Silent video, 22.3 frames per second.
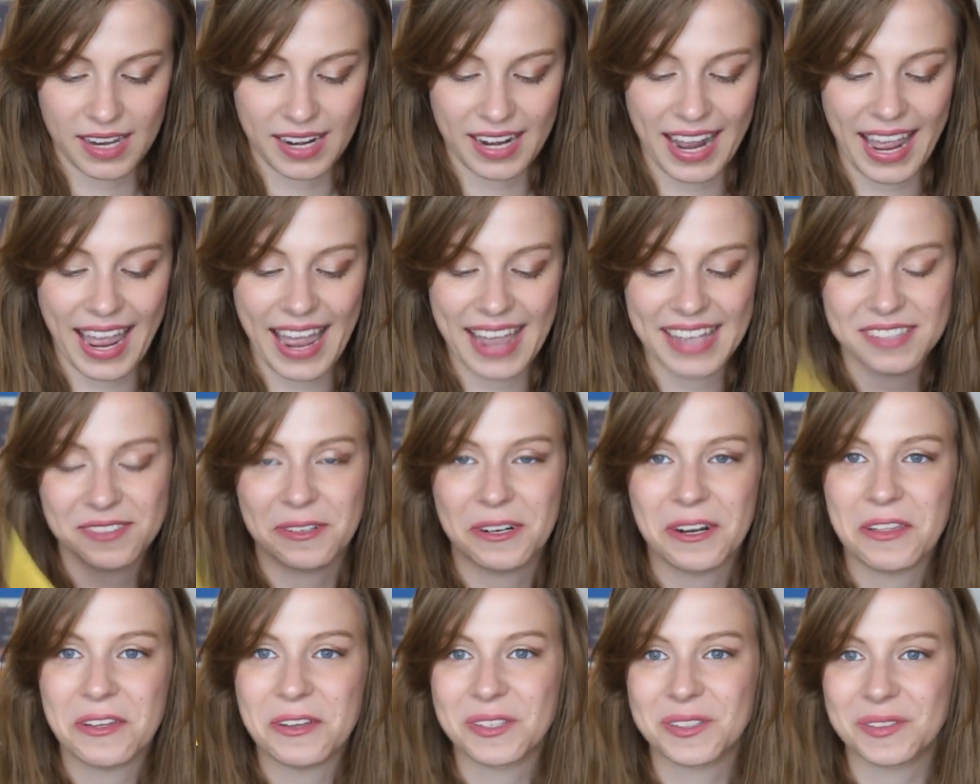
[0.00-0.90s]
It has
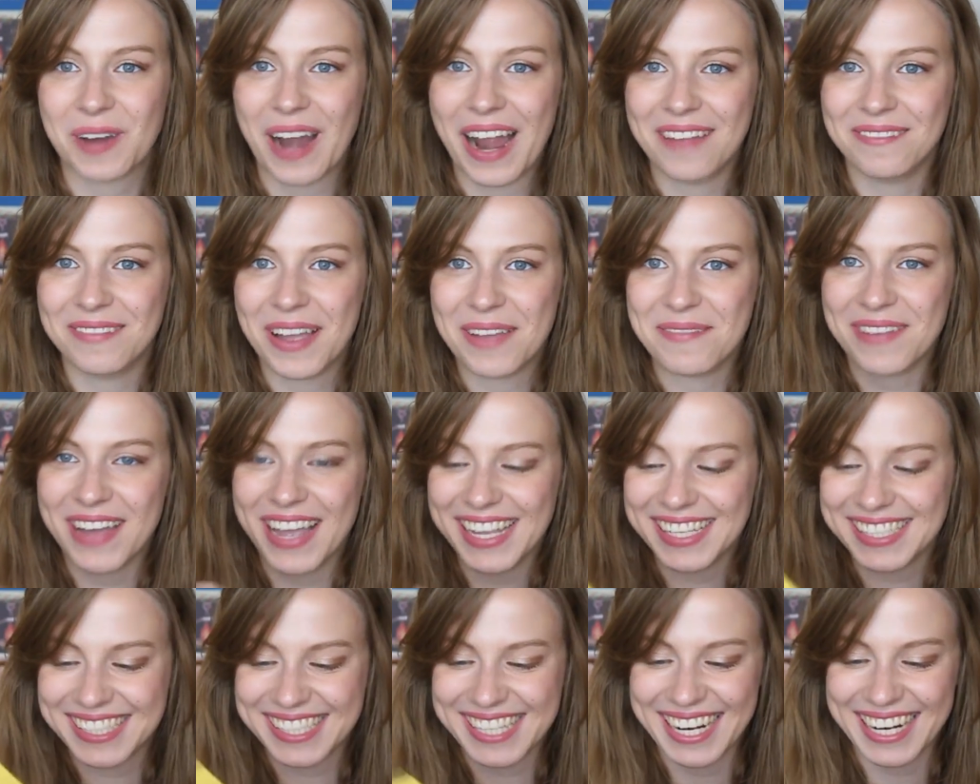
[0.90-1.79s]
one of those Ride My
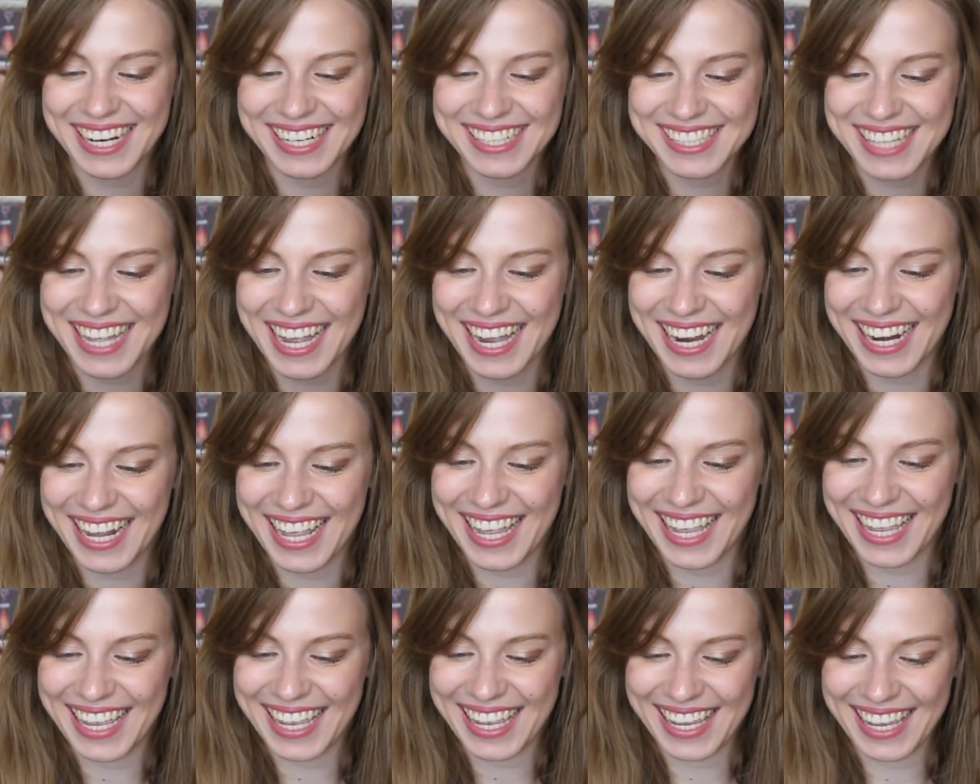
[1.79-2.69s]
Bike stickers on
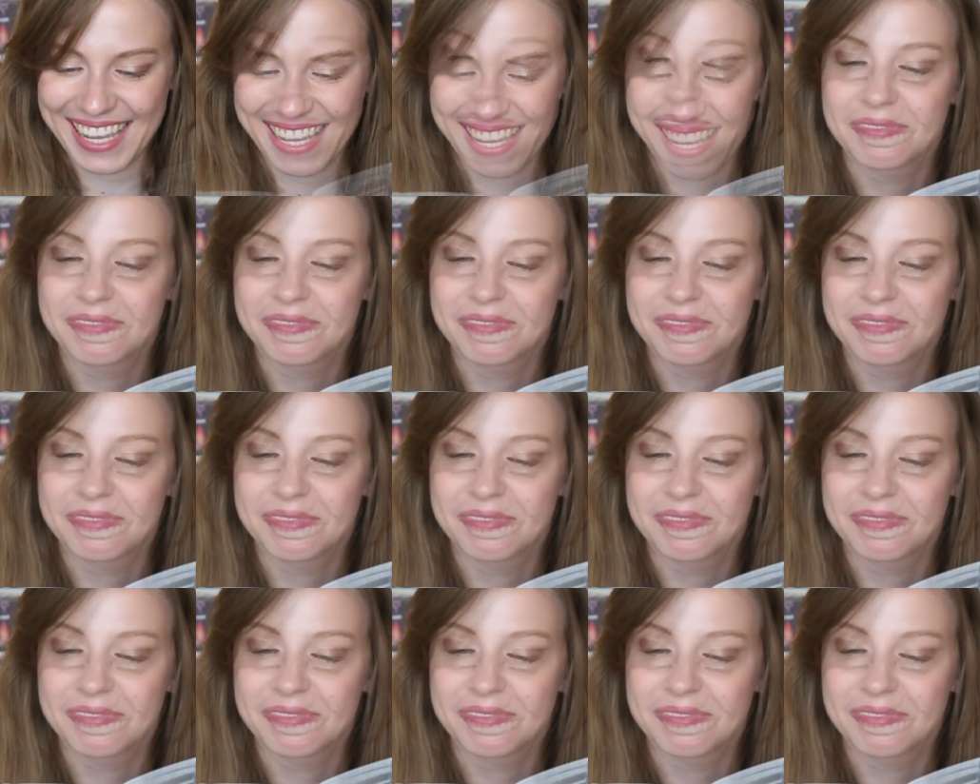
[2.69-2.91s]
it.